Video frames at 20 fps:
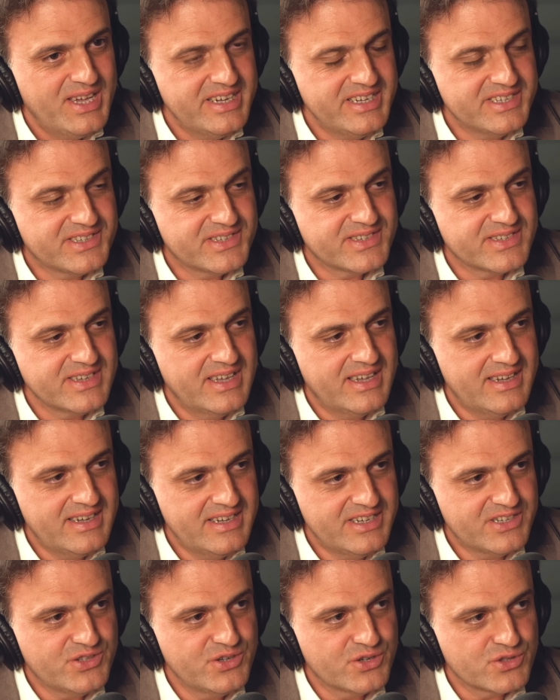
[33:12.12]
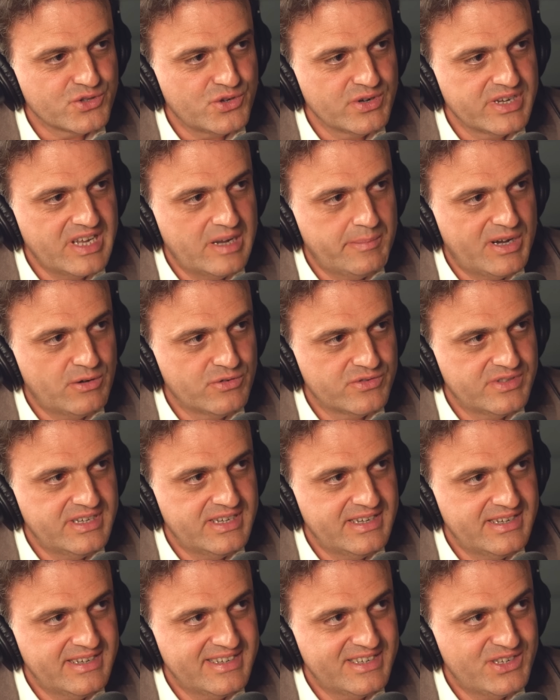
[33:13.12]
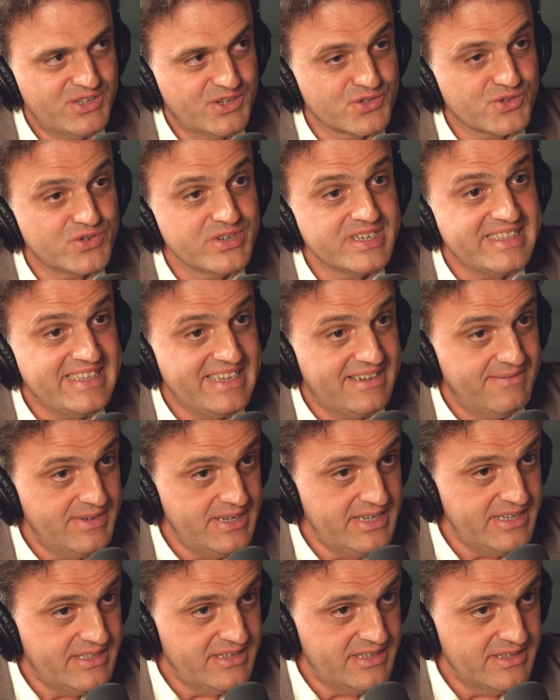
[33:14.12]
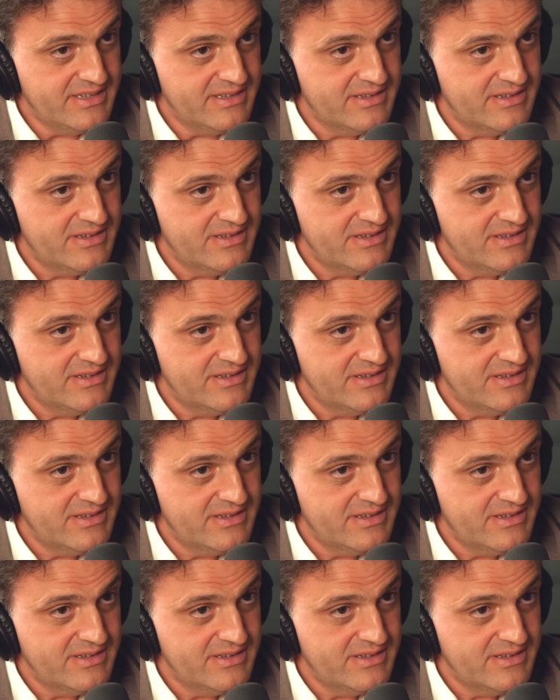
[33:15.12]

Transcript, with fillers: it's uh, it's not only about the not only the ability